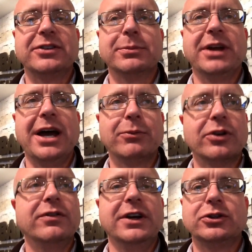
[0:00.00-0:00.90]
some time
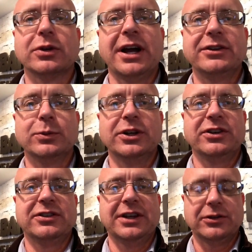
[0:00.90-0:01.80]
really visualizing what
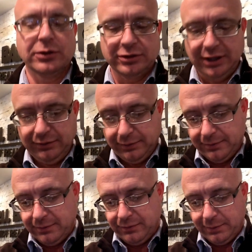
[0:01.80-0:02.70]
success looks like
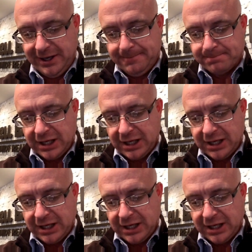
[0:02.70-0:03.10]
for me.